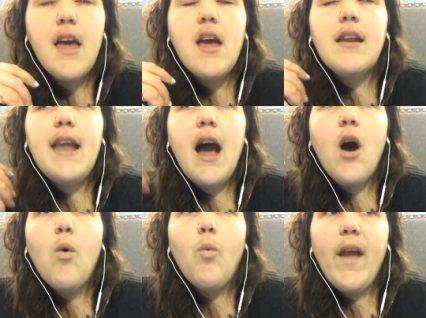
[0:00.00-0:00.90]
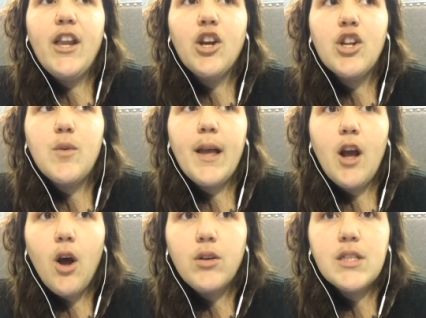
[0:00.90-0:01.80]
Now, when you're doing
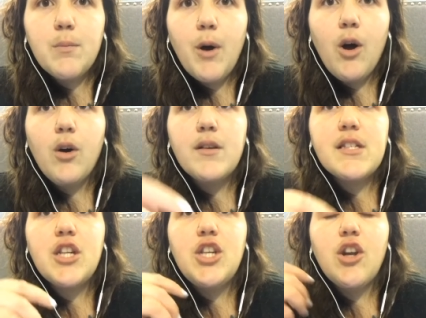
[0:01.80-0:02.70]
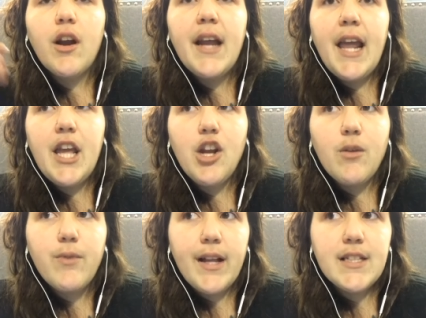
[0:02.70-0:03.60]
host to post, you're getting your
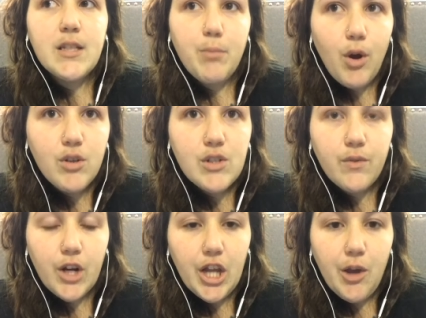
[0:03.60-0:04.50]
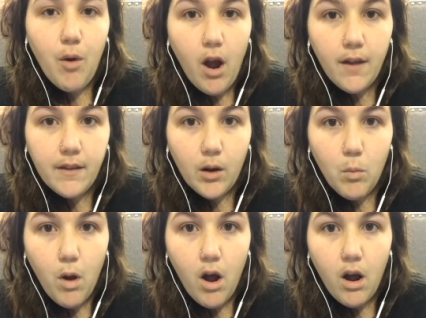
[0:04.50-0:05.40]
friends to post for you on their
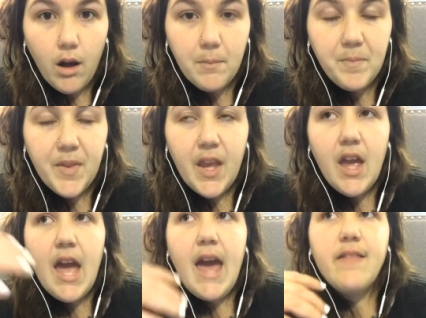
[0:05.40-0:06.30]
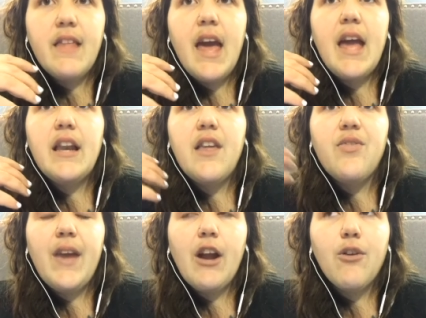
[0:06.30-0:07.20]
wall. And then
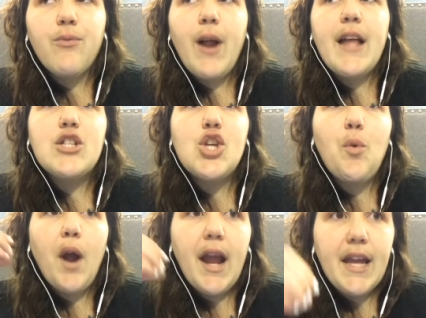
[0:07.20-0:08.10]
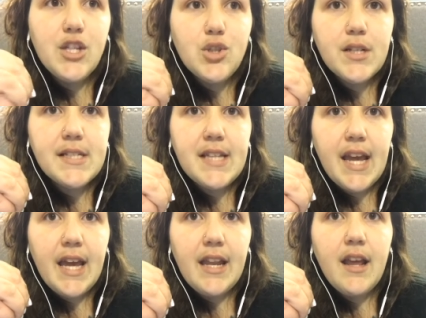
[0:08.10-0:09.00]
their friends who are
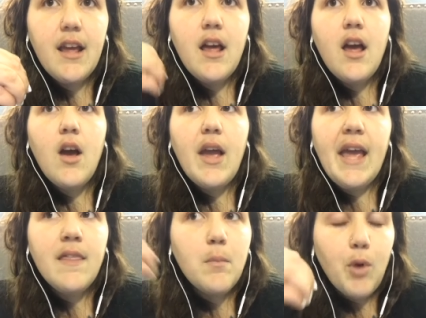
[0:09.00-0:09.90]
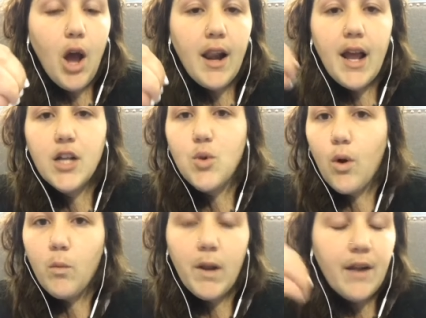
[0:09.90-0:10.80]
interested in the product
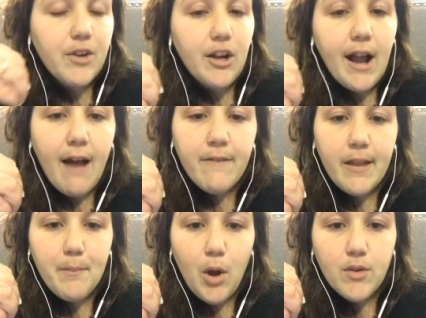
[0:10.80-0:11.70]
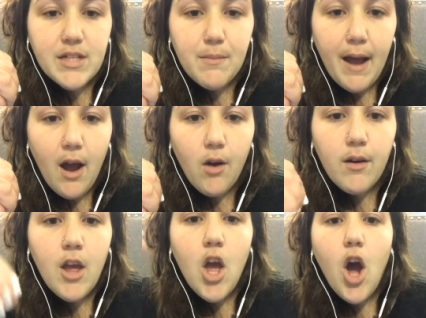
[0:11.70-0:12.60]
or whatever you're having them post about
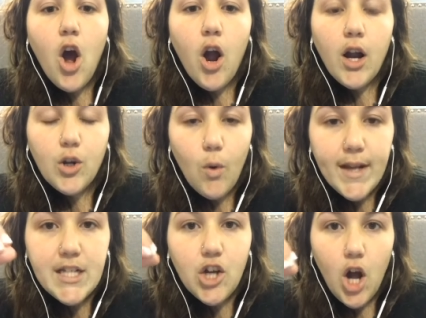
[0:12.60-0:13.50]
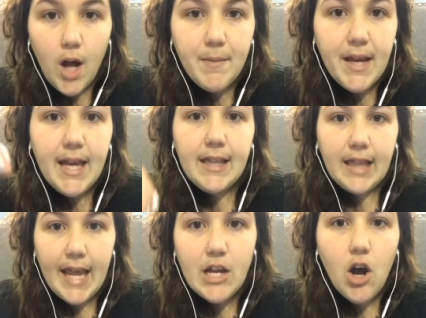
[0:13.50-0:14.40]
are going to comment and
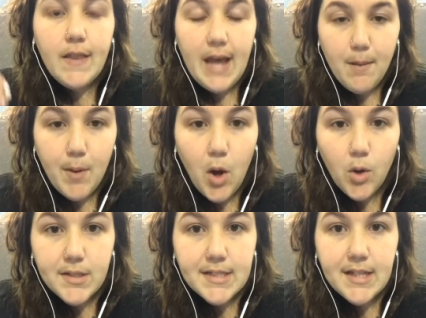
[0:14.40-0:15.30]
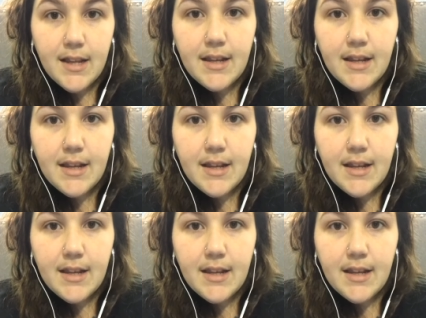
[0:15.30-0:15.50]
like on that post. Now,